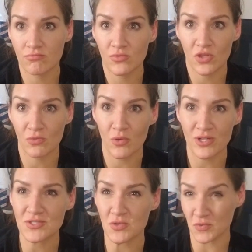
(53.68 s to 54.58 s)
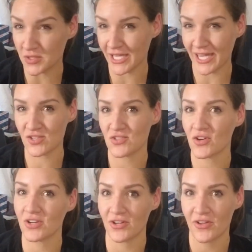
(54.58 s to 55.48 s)
the ones who really kind of
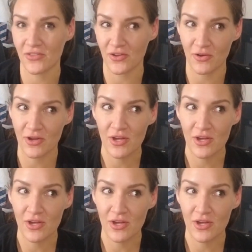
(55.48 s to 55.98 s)
started it all. They're